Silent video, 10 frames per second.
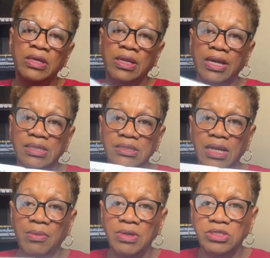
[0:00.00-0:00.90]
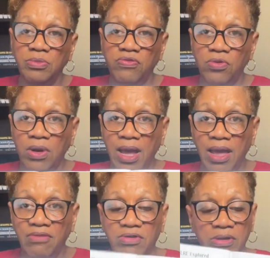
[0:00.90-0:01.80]
Like I said, I mentioned before, I
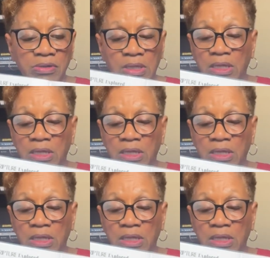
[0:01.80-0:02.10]
have a